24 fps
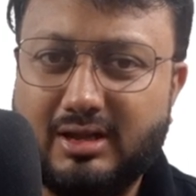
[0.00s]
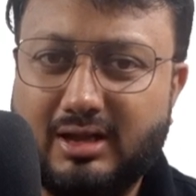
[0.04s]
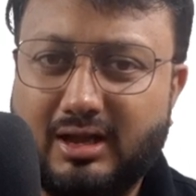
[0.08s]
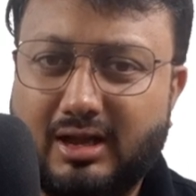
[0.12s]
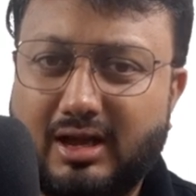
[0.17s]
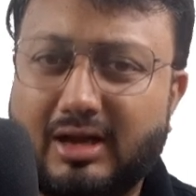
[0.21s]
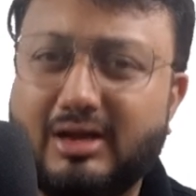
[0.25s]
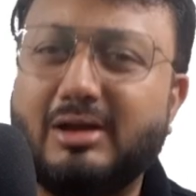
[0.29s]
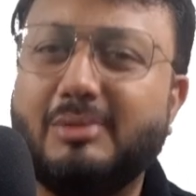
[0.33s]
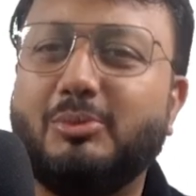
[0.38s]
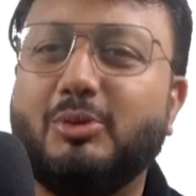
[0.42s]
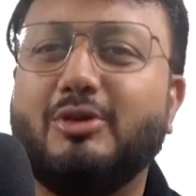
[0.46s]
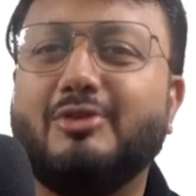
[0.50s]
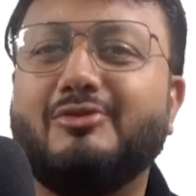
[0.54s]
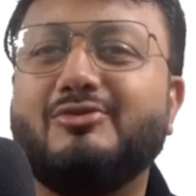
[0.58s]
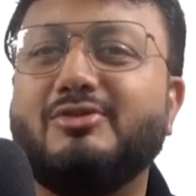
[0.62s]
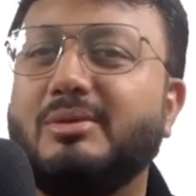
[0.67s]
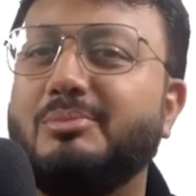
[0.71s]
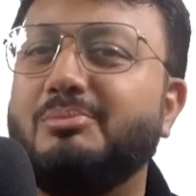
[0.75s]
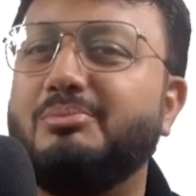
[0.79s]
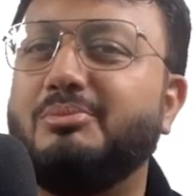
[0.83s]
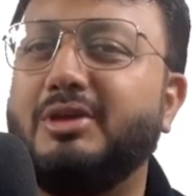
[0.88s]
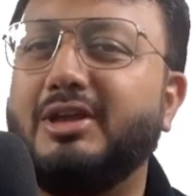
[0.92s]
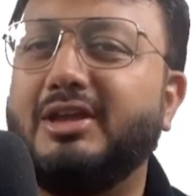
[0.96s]
a couple of
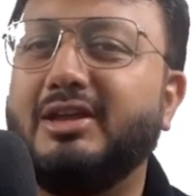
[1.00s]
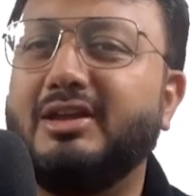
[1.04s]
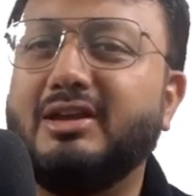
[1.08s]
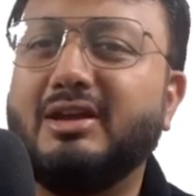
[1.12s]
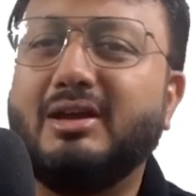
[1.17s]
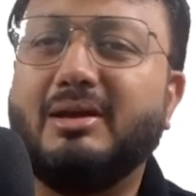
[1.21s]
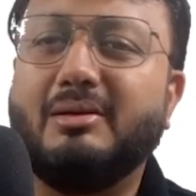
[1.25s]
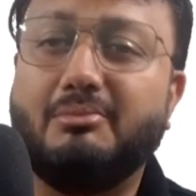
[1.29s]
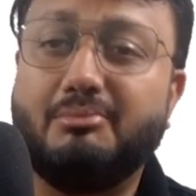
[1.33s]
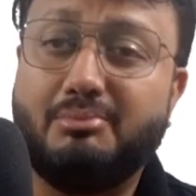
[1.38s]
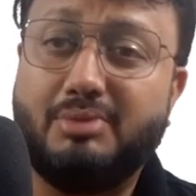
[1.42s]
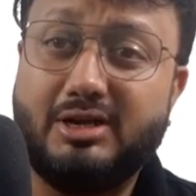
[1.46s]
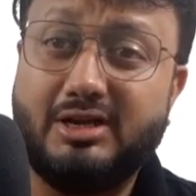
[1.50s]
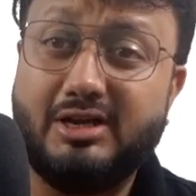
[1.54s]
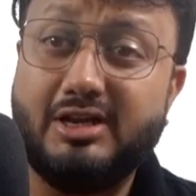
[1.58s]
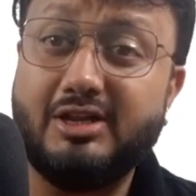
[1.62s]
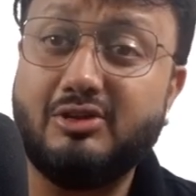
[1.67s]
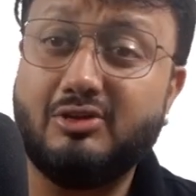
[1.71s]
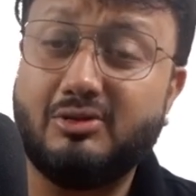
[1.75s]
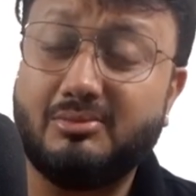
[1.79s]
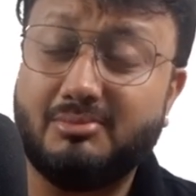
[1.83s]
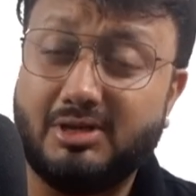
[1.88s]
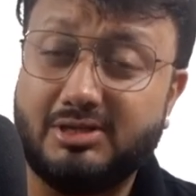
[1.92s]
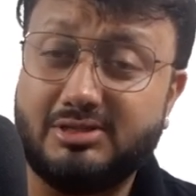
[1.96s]
them being
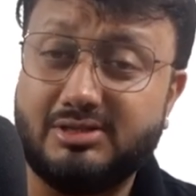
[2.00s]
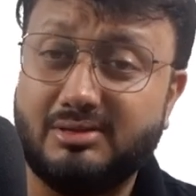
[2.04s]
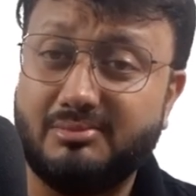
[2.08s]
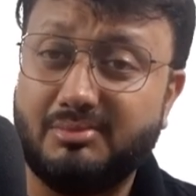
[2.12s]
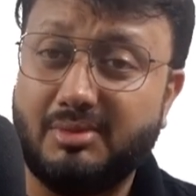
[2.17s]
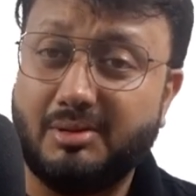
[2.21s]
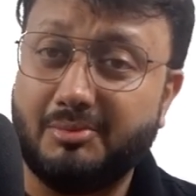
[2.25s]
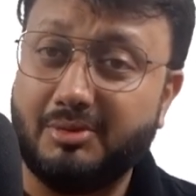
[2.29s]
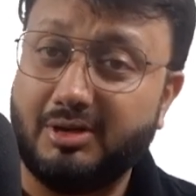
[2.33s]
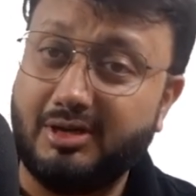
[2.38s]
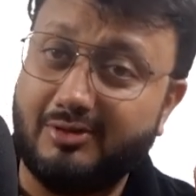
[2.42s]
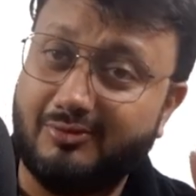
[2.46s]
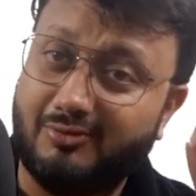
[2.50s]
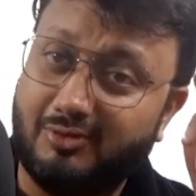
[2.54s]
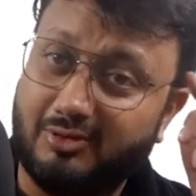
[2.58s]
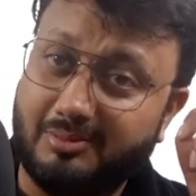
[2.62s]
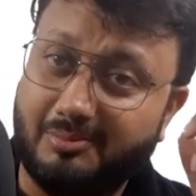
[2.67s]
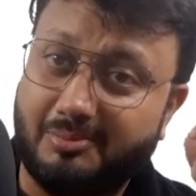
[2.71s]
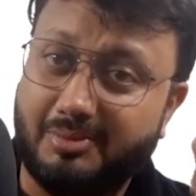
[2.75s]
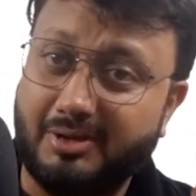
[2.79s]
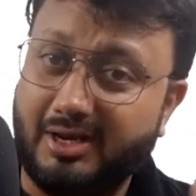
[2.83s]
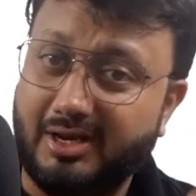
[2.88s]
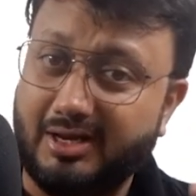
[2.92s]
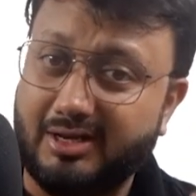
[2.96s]
building your muscle memory for the
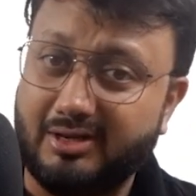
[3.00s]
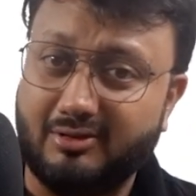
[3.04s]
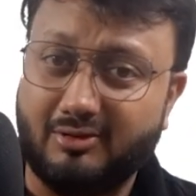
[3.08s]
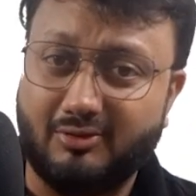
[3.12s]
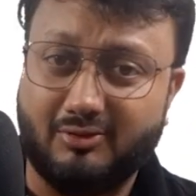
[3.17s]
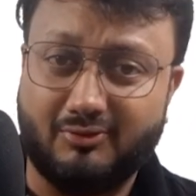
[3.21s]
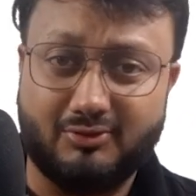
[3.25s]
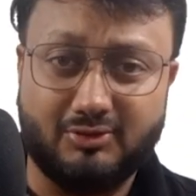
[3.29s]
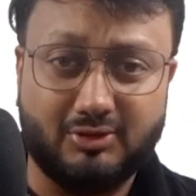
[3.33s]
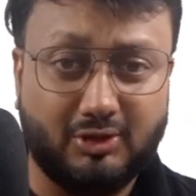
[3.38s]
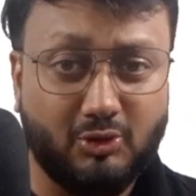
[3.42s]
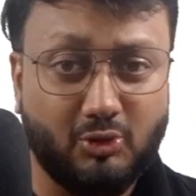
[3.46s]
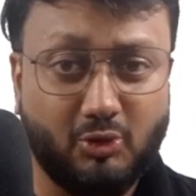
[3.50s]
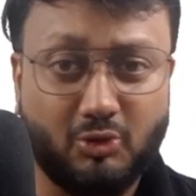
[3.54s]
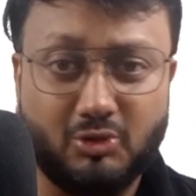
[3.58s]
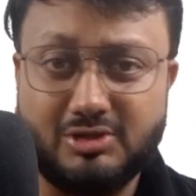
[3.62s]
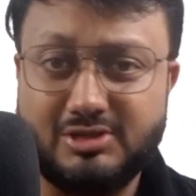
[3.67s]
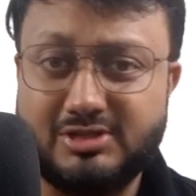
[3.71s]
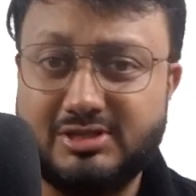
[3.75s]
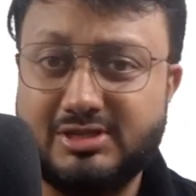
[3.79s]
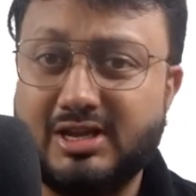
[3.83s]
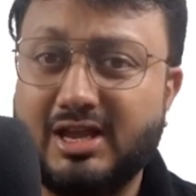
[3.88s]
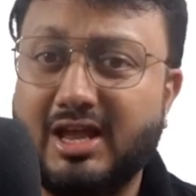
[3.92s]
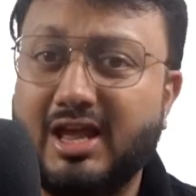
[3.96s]
brain, the
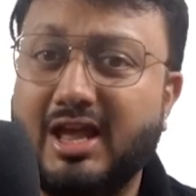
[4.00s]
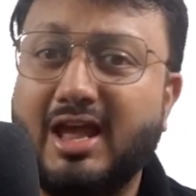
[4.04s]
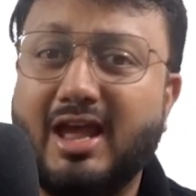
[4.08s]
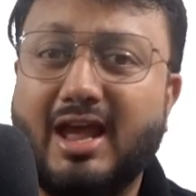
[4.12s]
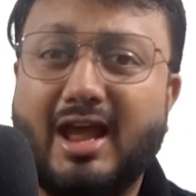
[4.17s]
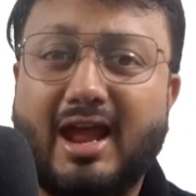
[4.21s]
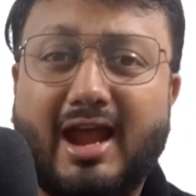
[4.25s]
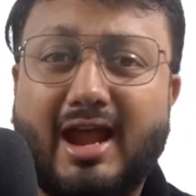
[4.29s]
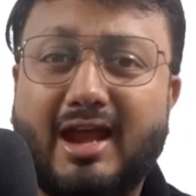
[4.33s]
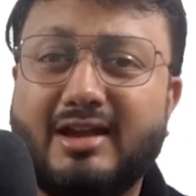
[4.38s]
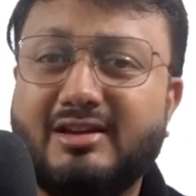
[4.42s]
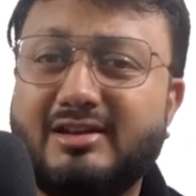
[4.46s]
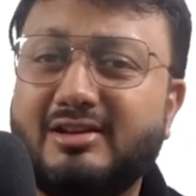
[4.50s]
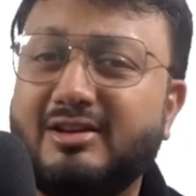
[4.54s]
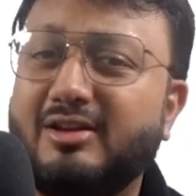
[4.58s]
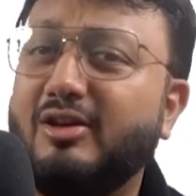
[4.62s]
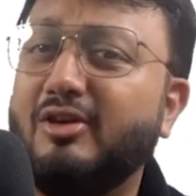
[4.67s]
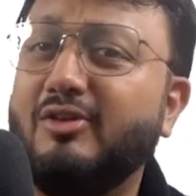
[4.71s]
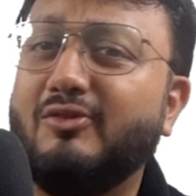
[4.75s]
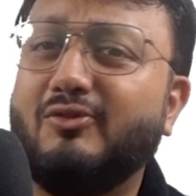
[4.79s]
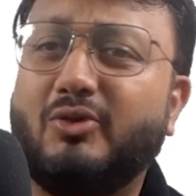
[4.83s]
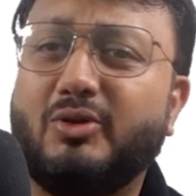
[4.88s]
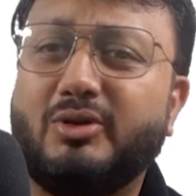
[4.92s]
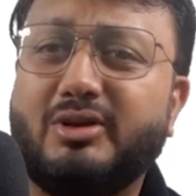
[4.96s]
notes, and
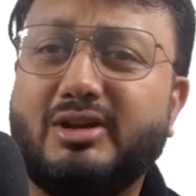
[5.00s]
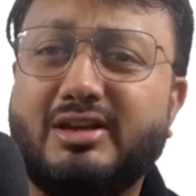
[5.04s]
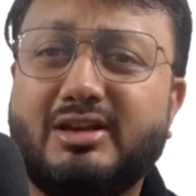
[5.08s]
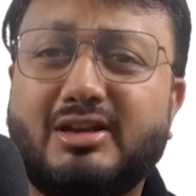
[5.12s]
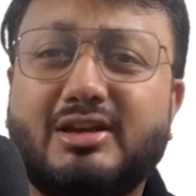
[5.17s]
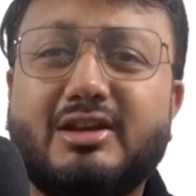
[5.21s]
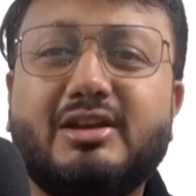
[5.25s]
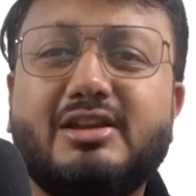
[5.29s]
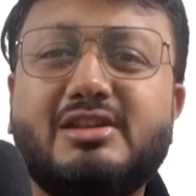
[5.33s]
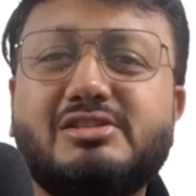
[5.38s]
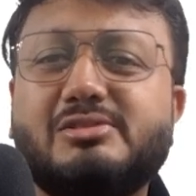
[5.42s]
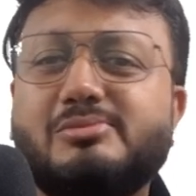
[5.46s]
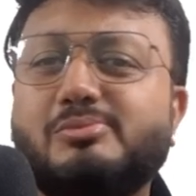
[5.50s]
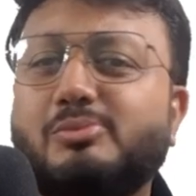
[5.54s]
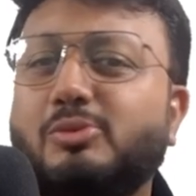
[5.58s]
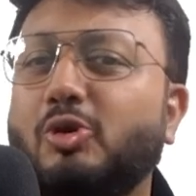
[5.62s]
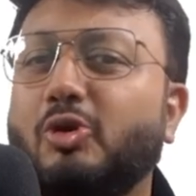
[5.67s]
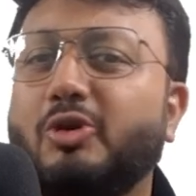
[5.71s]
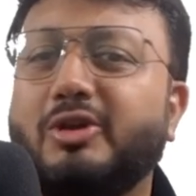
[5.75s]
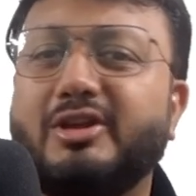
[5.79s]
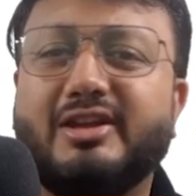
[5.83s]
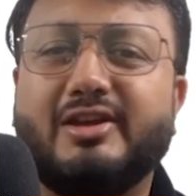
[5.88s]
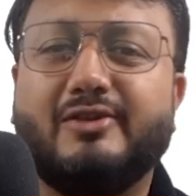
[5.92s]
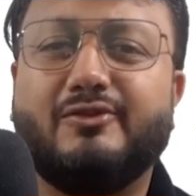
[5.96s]
for increased
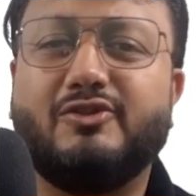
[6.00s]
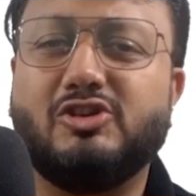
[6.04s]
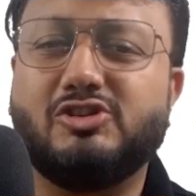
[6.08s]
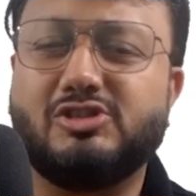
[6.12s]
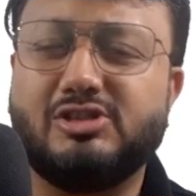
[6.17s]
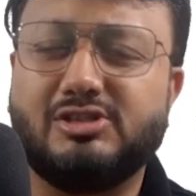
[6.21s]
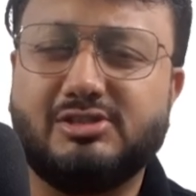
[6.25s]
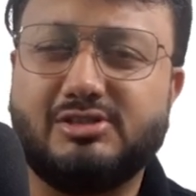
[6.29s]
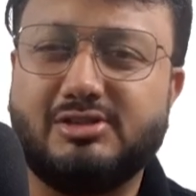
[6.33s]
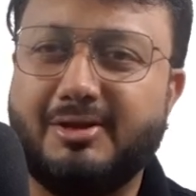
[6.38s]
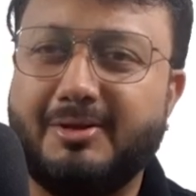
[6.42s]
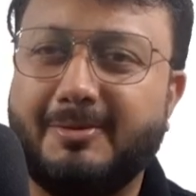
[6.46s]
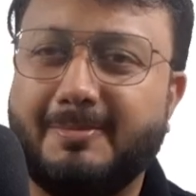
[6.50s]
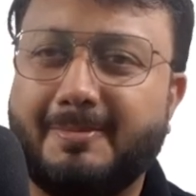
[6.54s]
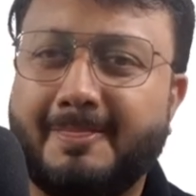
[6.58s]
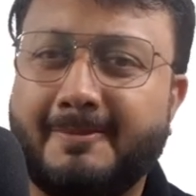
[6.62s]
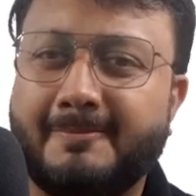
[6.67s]
blowing efficiency.